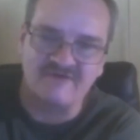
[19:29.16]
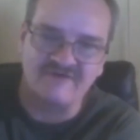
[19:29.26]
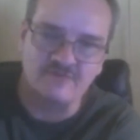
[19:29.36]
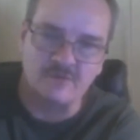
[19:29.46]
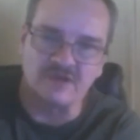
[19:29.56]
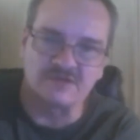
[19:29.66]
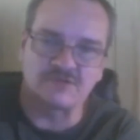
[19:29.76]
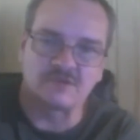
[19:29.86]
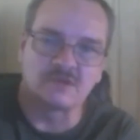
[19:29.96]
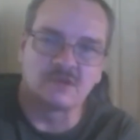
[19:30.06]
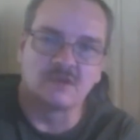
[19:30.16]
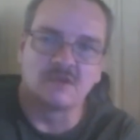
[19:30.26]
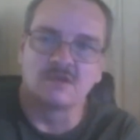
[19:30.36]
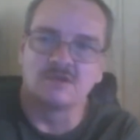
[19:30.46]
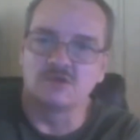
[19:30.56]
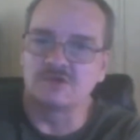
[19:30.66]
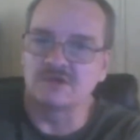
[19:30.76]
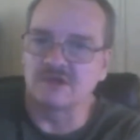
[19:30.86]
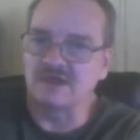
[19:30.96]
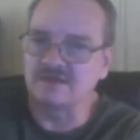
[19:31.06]
a month, you
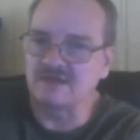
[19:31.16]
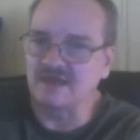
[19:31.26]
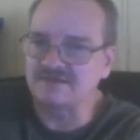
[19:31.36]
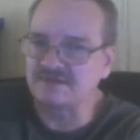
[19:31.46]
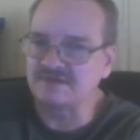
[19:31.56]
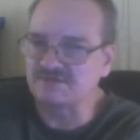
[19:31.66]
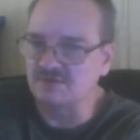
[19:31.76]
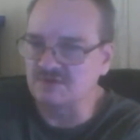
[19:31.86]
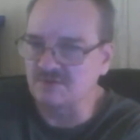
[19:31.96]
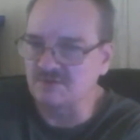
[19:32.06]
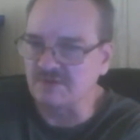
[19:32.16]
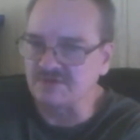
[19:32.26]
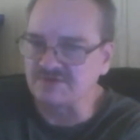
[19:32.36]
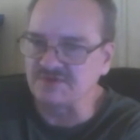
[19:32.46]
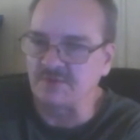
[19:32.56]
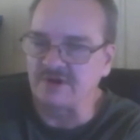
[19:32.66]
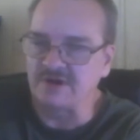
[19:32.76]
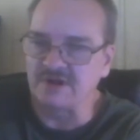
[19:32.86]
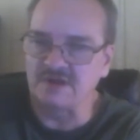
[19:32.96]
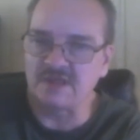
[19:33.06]
can gain access to the membership
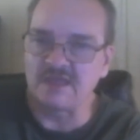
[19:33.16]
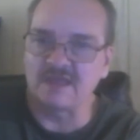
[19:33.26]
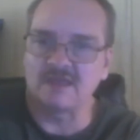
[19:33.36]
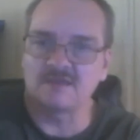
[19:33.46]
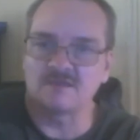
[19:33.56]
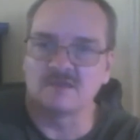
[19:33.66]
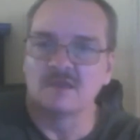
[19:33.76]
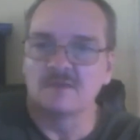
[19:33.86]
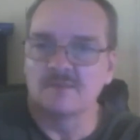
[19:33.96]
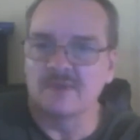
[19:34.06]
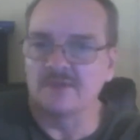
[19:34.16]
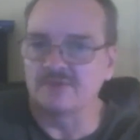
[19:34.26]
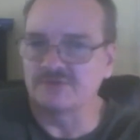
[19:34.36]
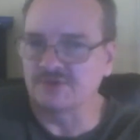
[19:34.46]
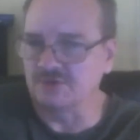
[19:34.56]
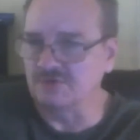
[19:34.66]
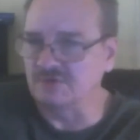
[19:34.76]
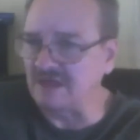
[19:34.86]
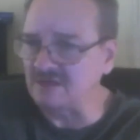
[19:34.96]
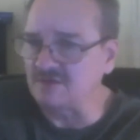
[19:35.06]
area and be able to
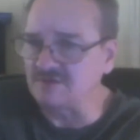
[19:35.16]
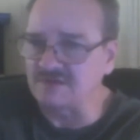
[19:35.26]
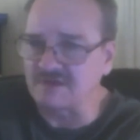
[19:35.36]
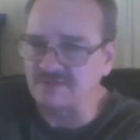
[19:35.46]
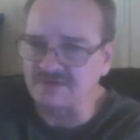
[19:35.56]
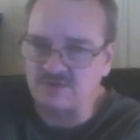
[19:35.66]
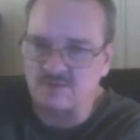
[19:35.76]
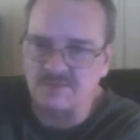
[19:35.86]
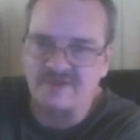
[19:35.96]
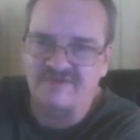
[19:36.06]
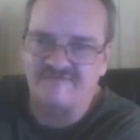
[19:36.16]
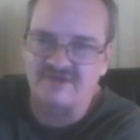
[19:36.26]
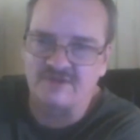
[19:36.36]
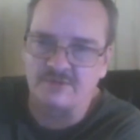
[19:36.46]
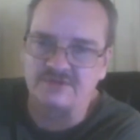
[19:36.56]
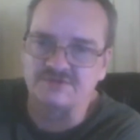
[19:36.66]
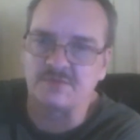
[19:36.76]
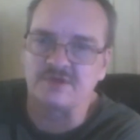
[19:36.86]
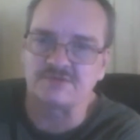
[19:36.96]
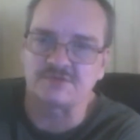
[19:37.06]
download the templates we make available each month.